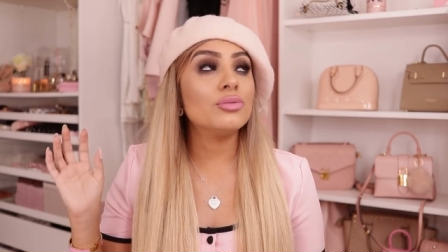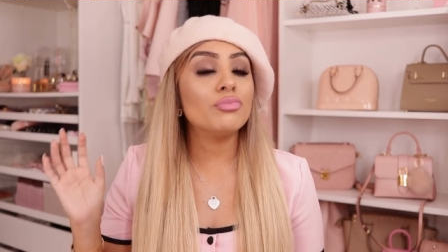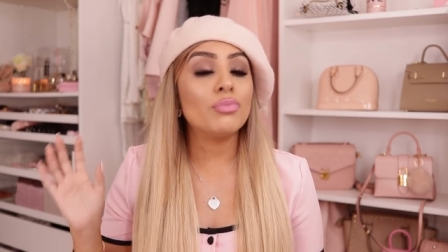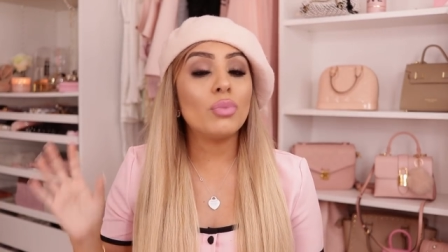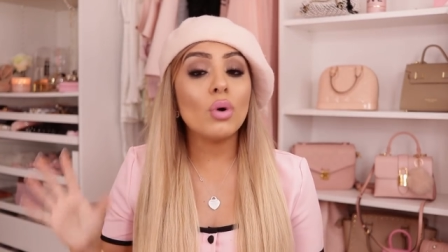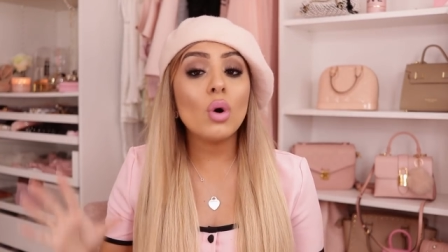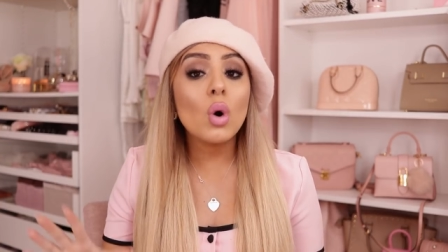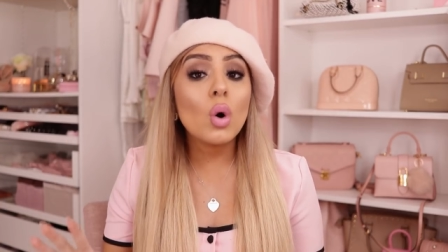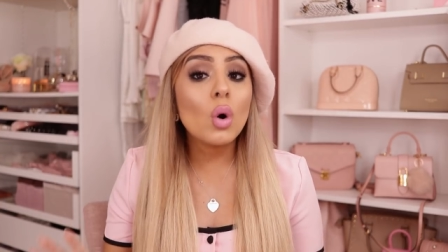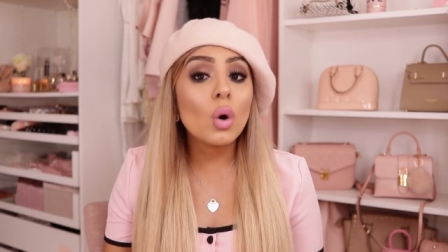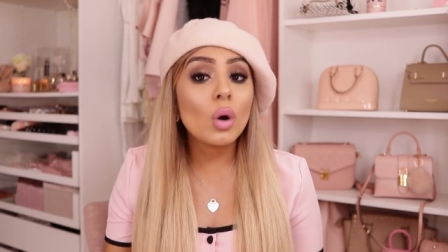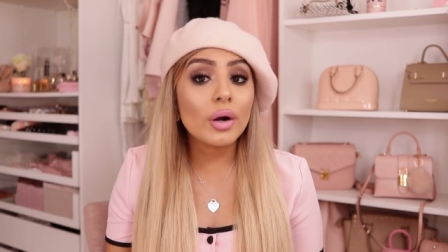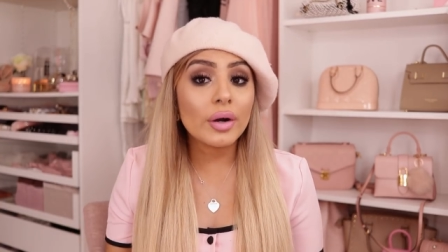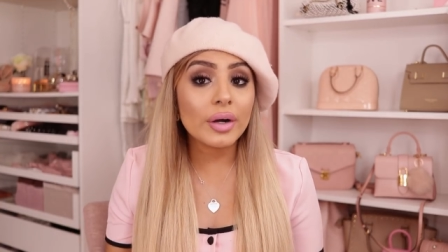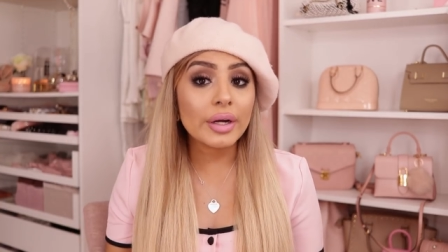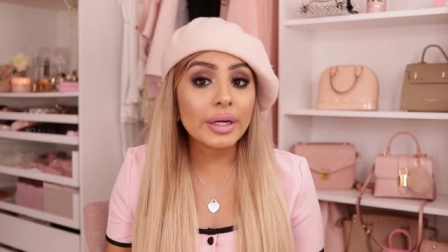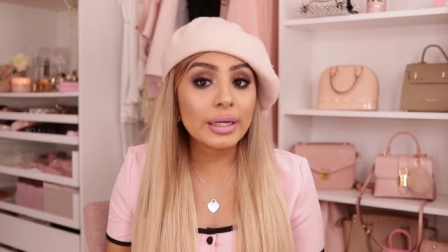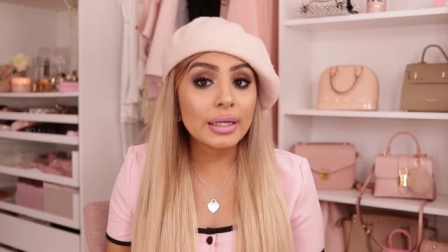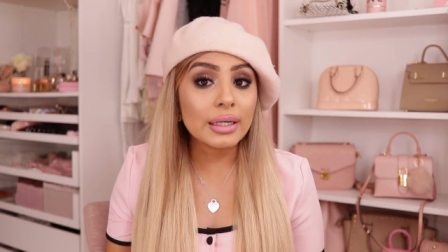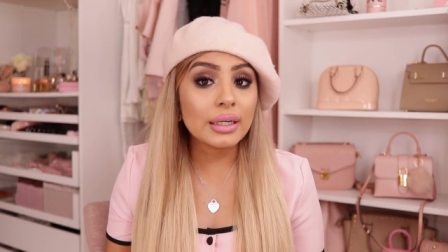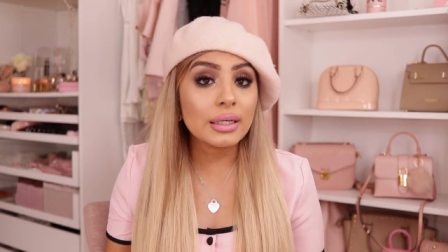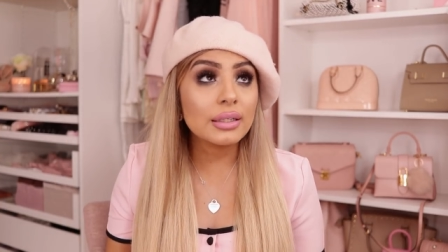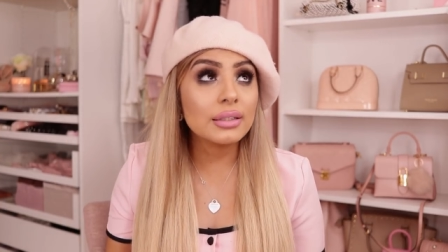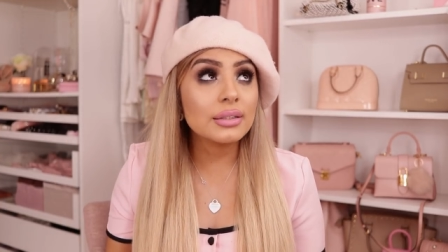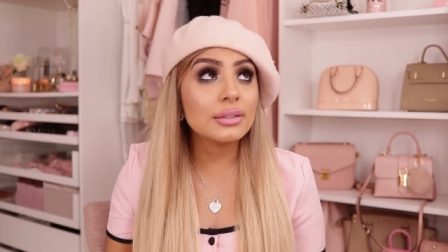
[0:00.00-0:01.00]

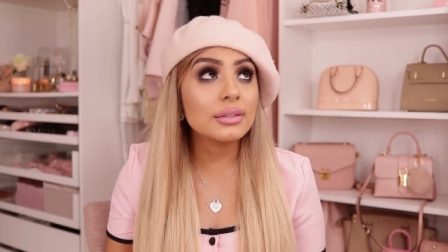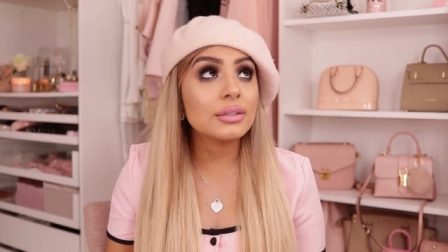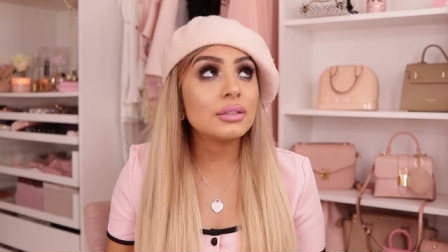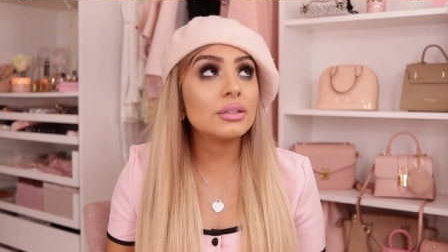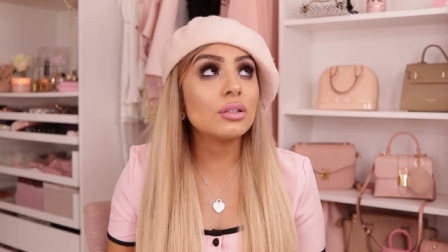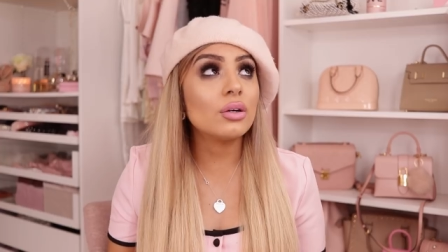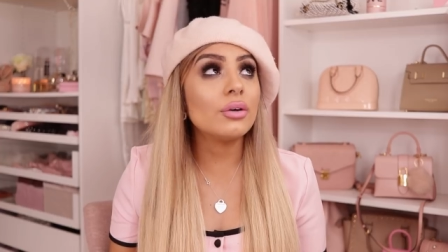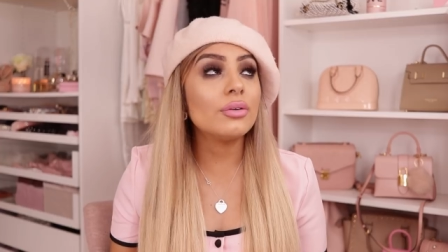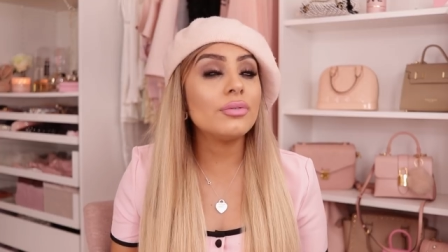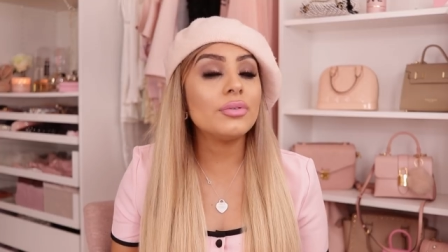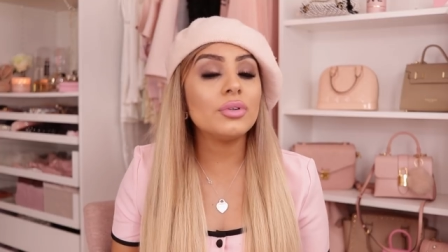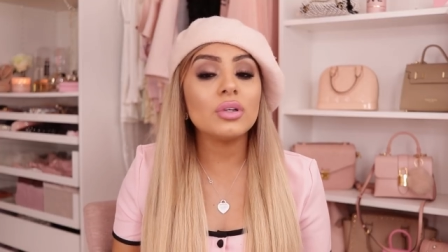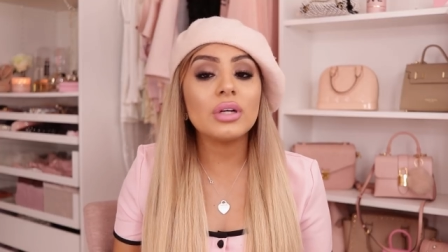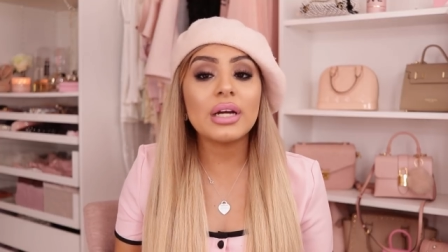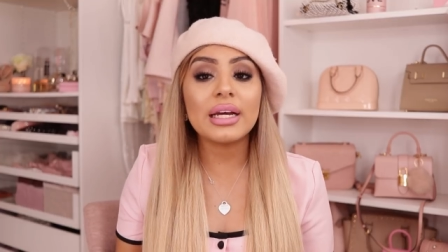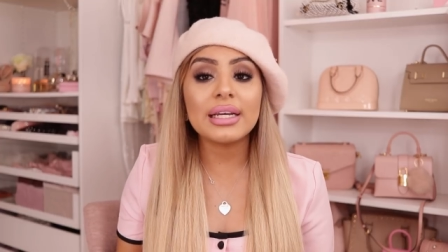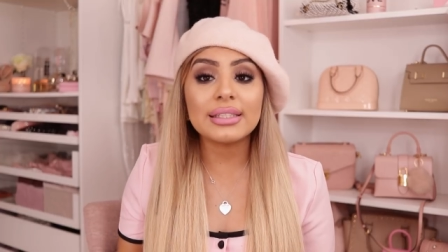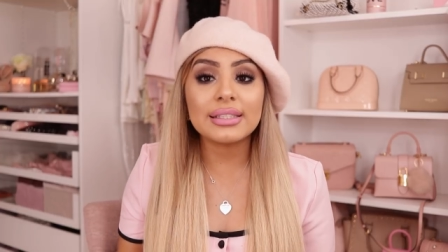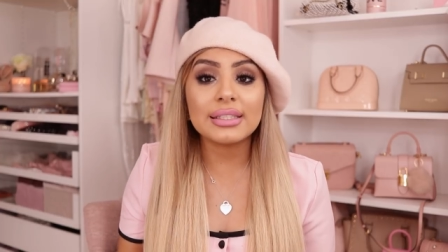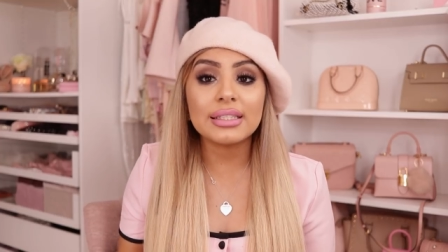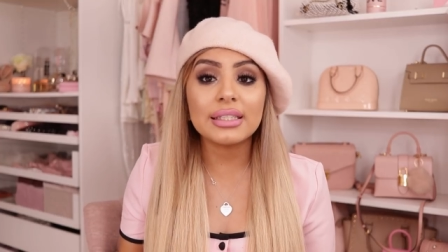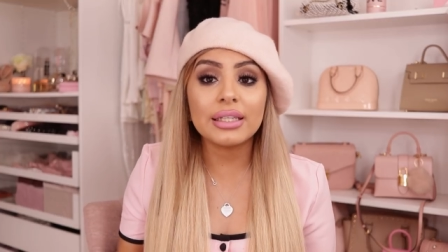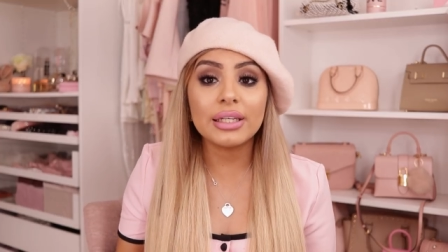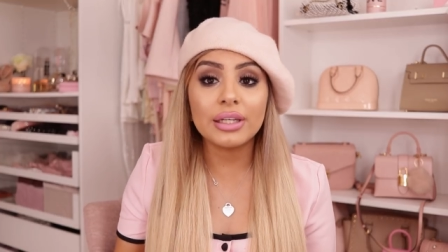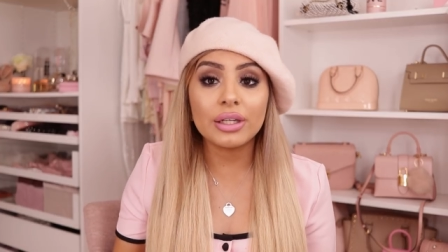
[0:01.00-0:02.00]
pouring. So if you
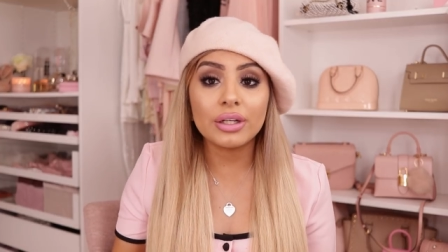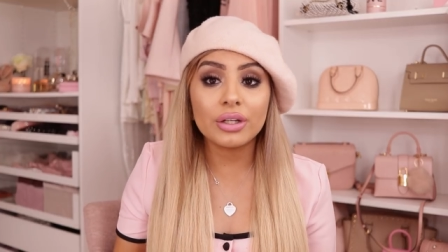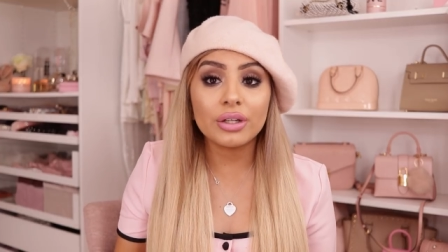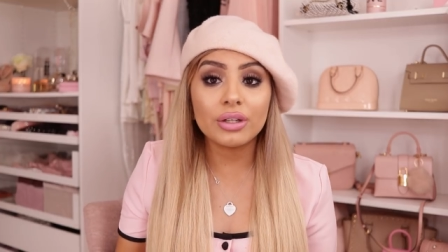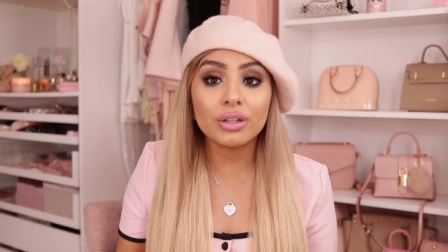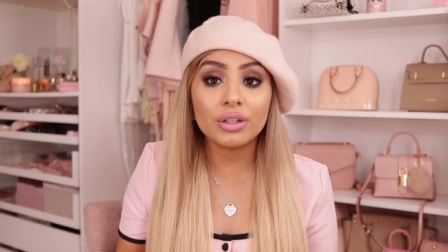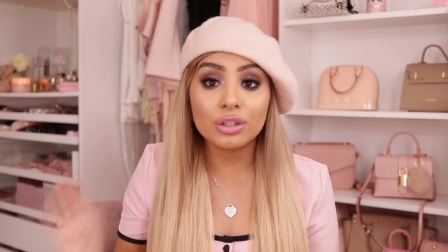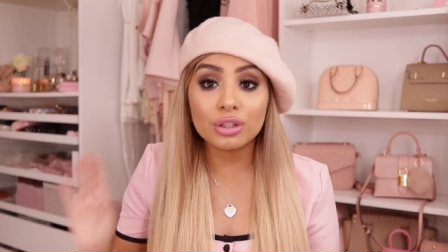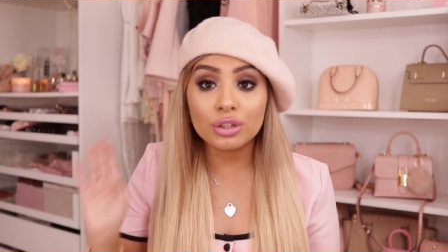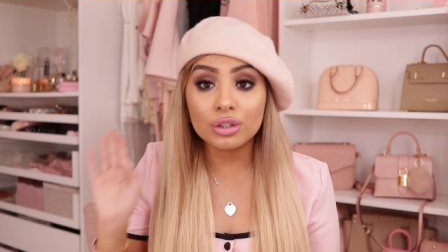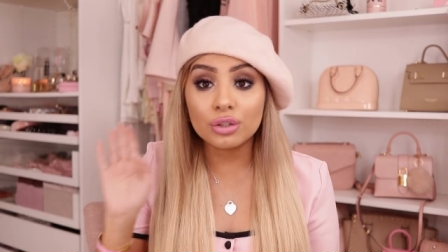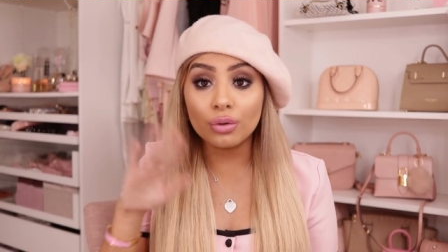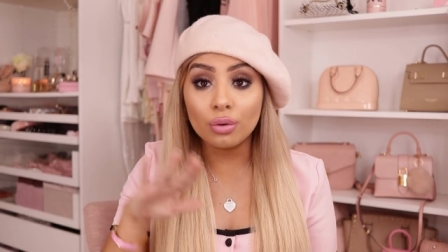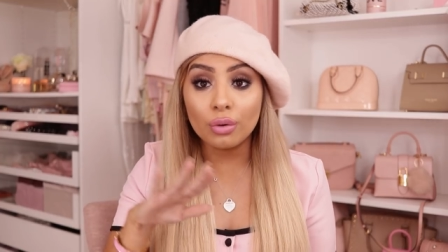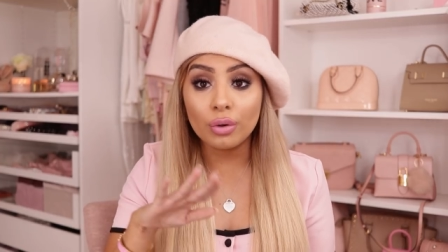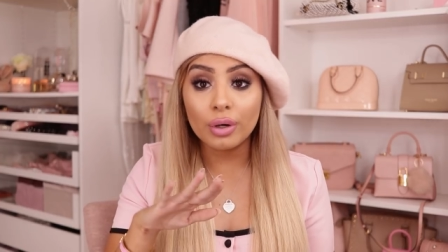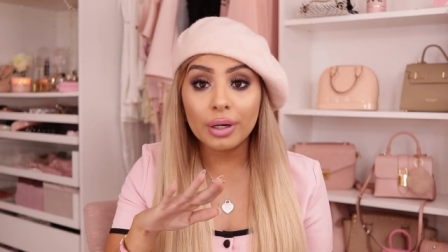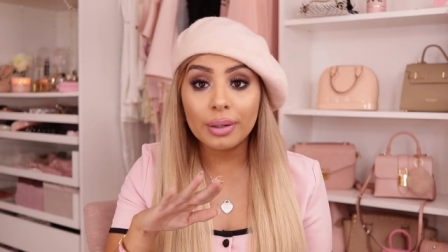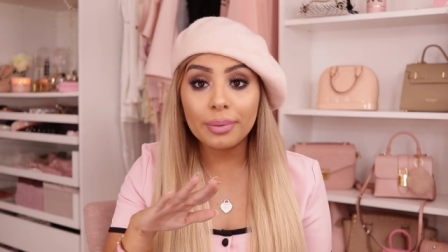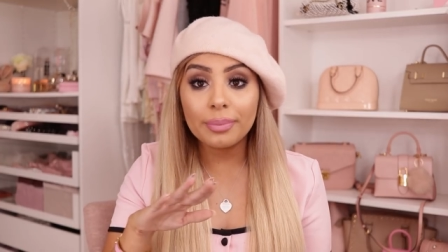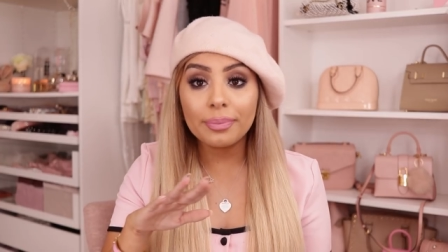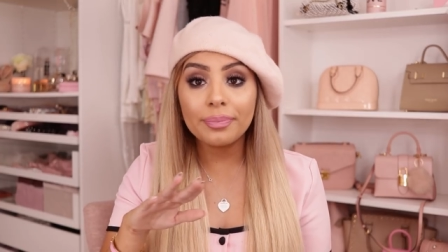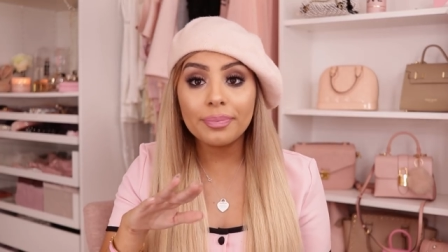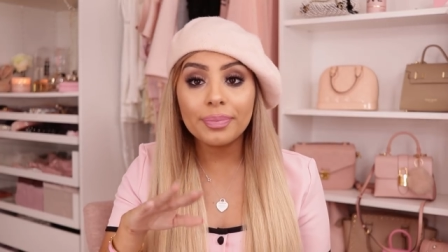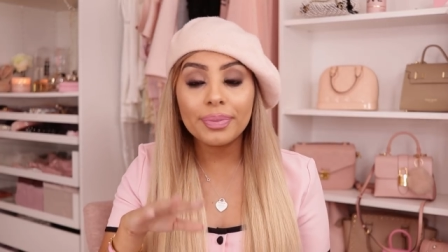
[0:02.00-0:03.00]
guys hear the
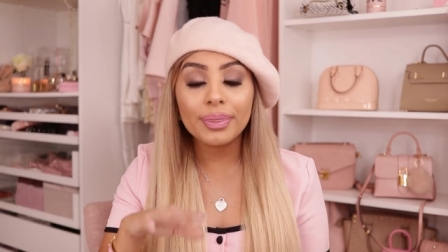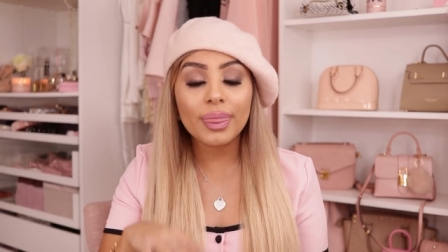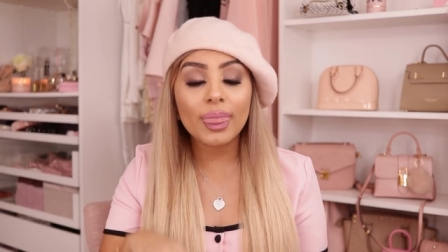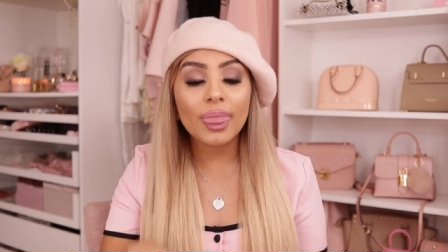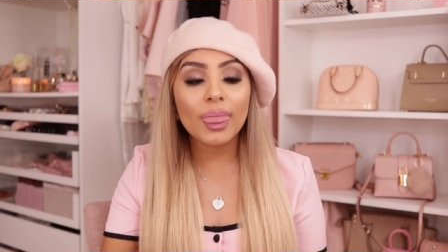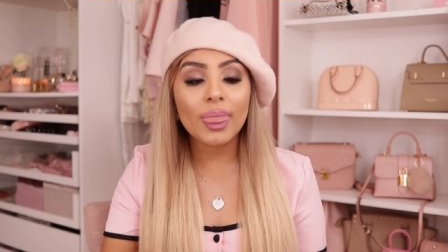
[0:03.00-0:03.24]
storm,